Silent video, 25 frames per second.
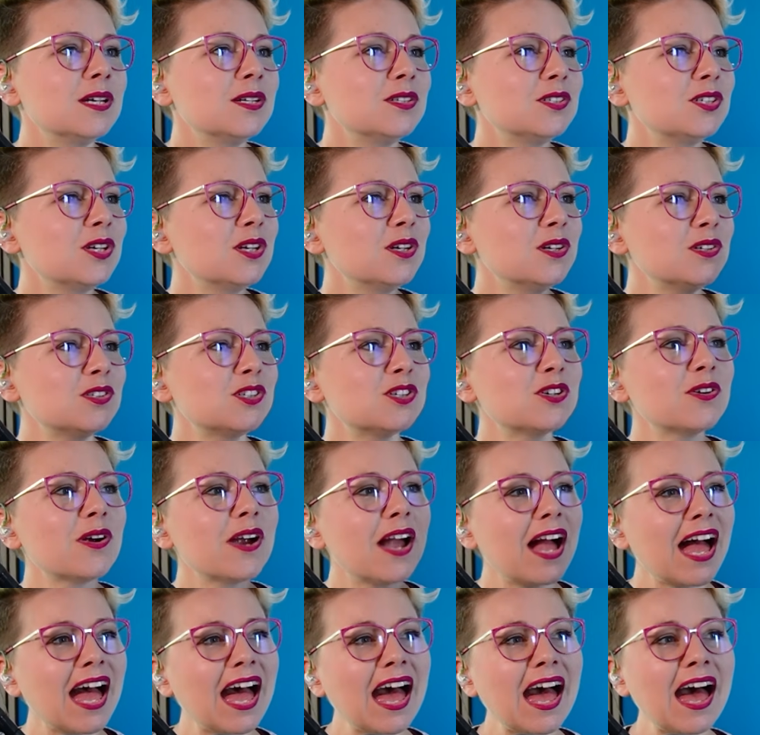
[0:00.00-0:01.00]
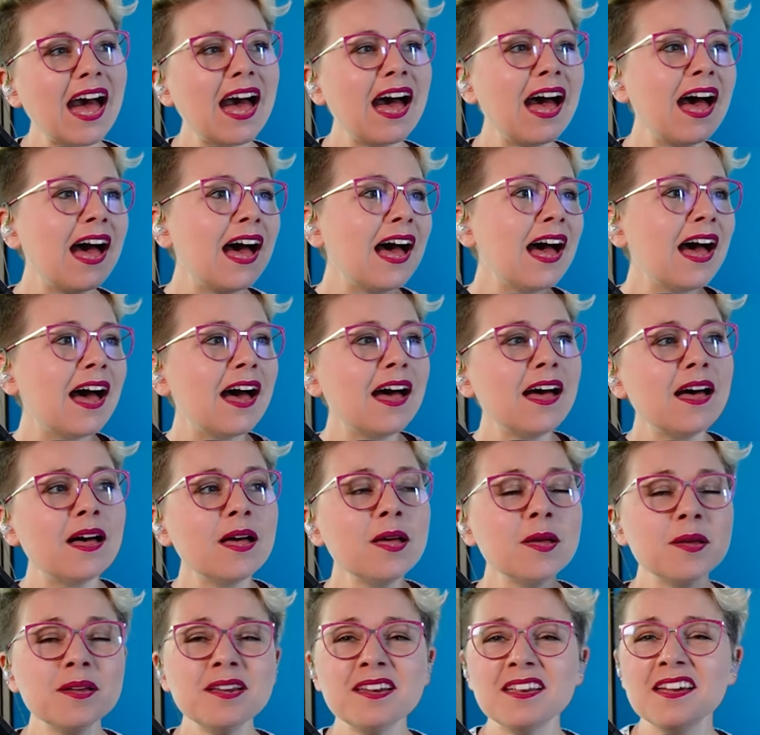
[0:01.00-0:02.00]
to
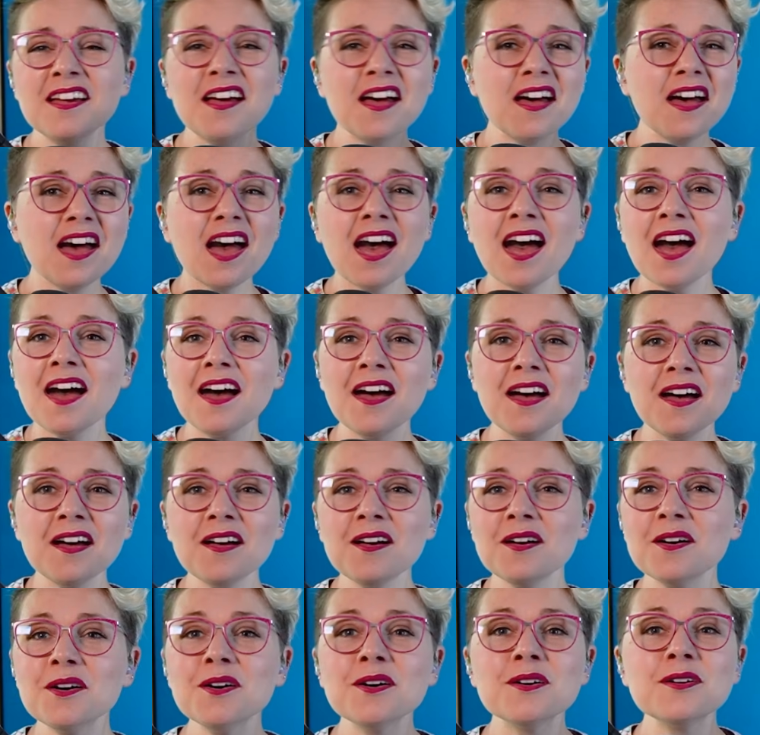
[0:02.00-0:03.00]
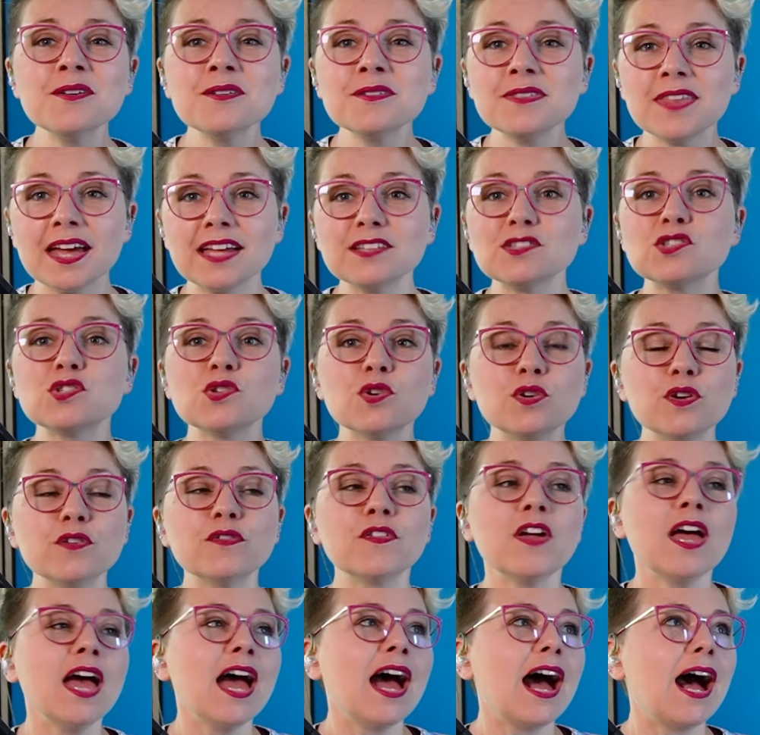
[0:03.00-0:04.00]
try, oh, that sort of,
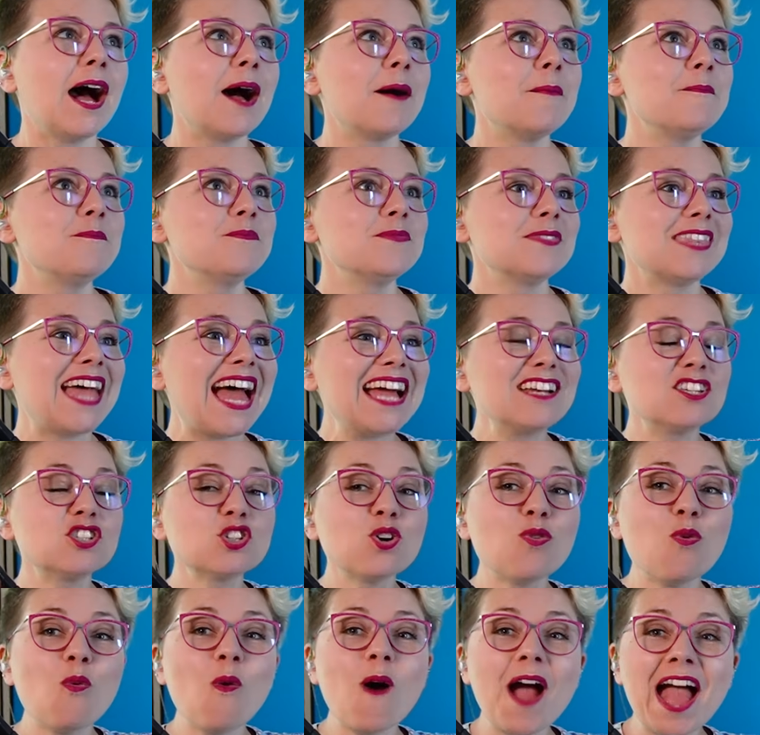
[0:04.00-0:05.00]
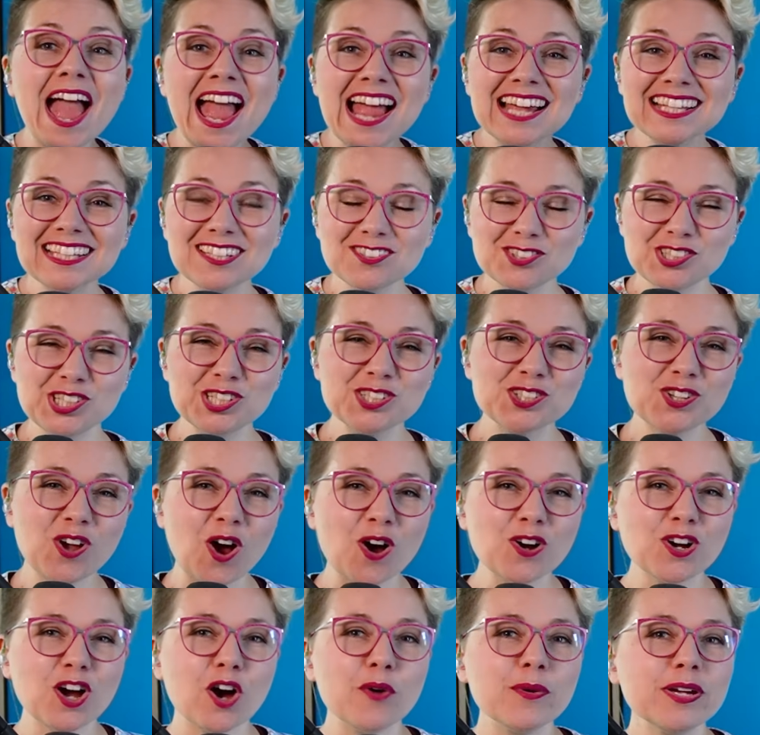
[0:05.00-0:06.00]
that twang that she's
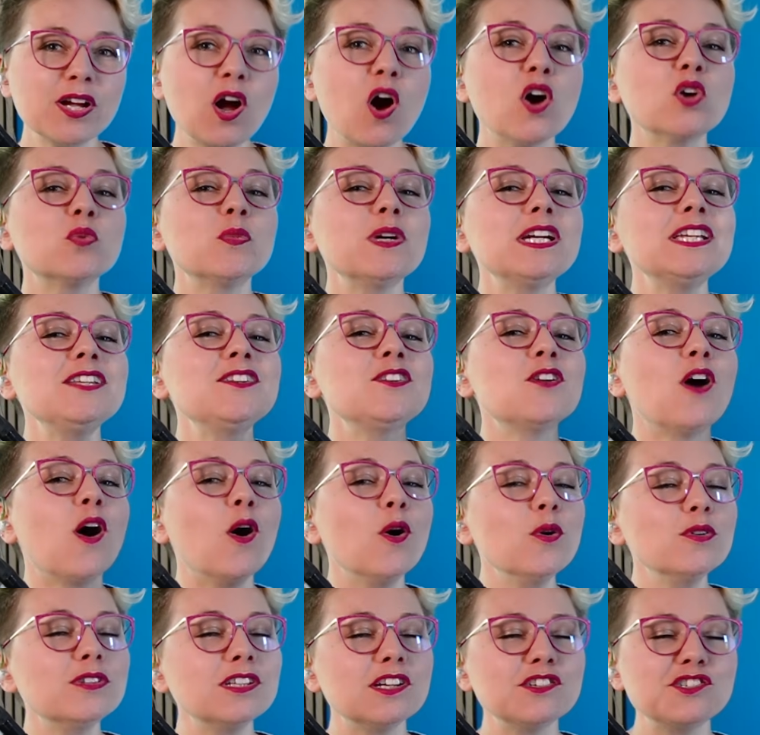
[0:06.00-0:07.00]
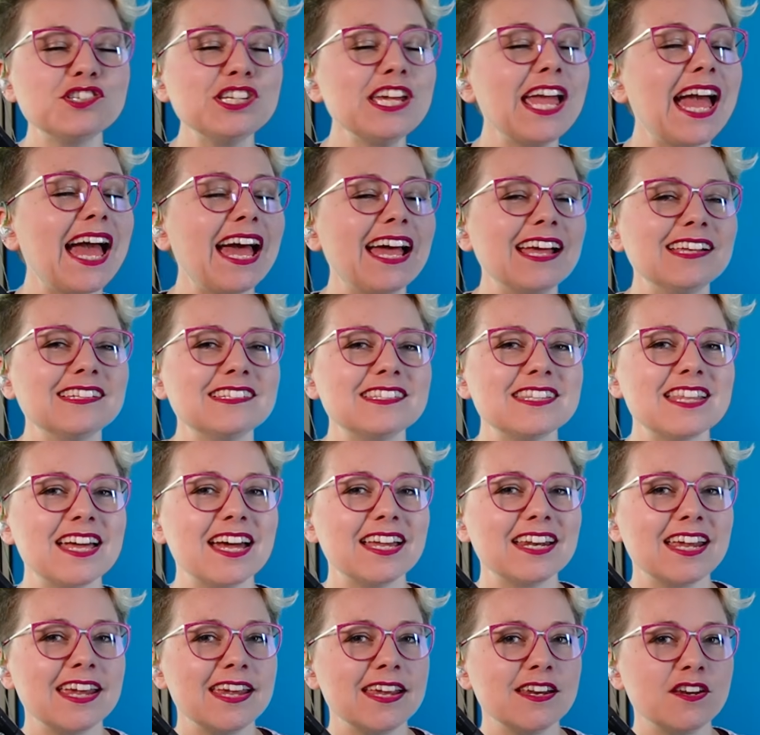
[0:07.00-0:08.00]
got going on, we know that she has
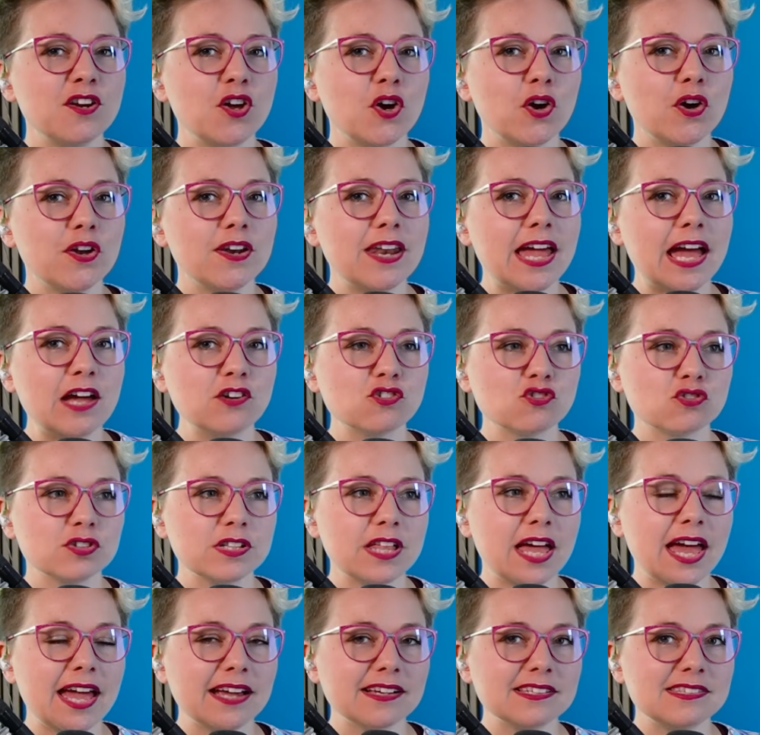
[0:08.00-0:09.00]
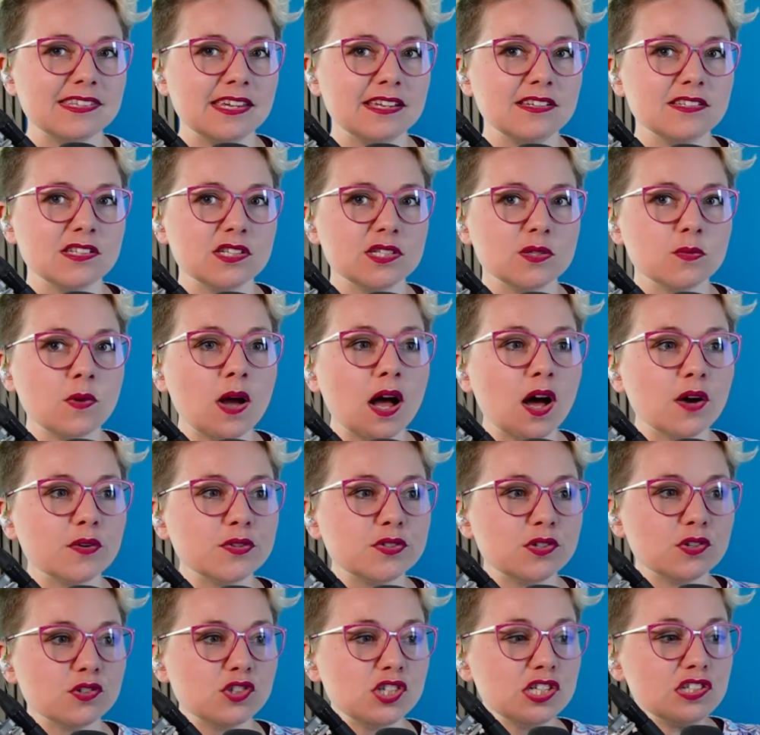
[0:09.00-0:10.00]
that in her natural accent as well.
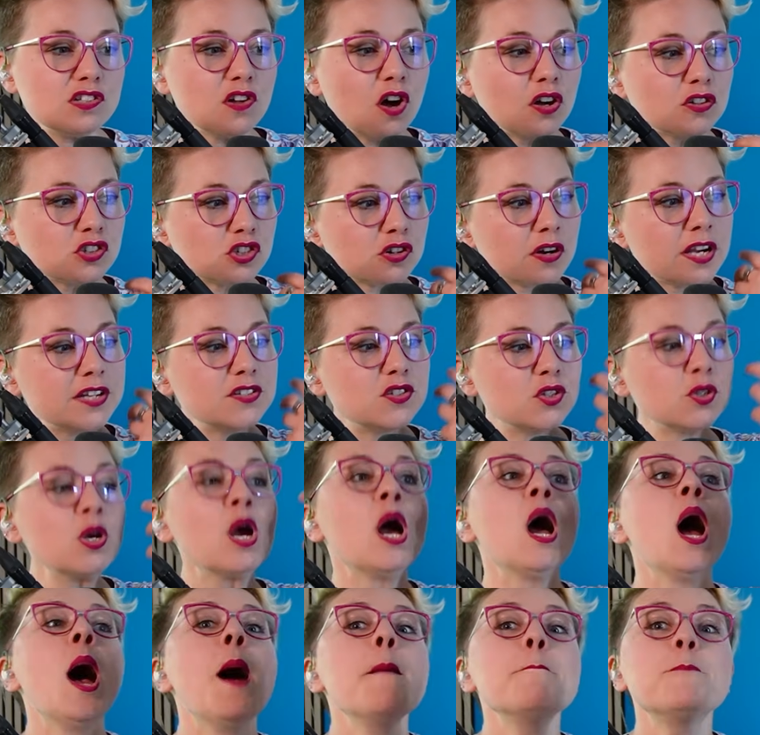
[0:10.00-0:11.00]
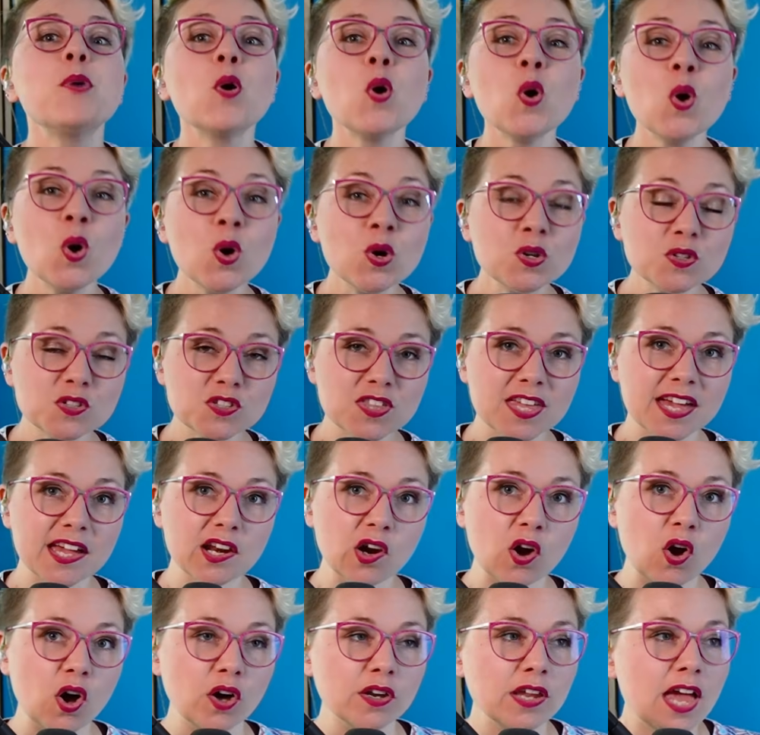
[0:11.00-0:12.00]
So she's not trying to put that
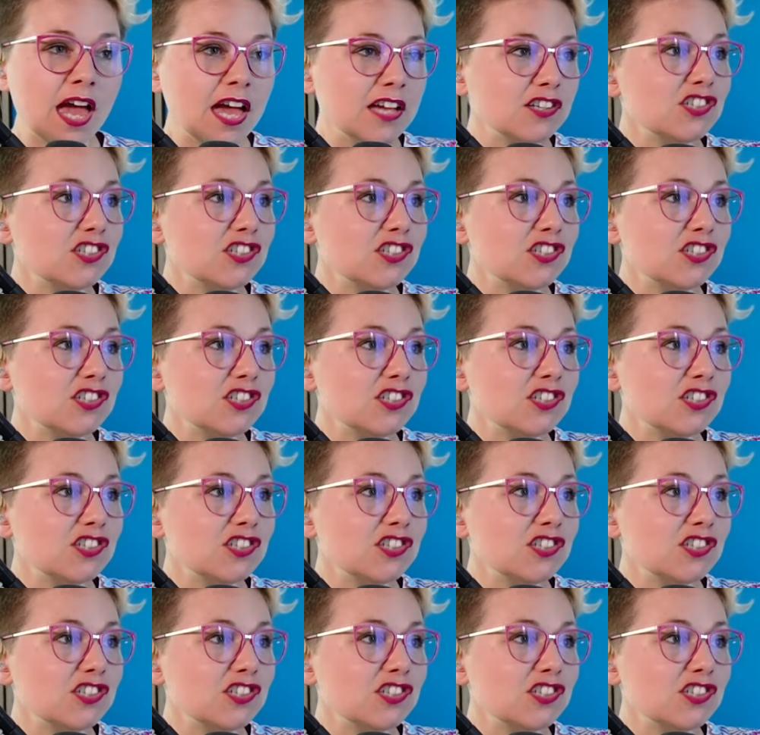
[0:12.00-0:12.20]
on.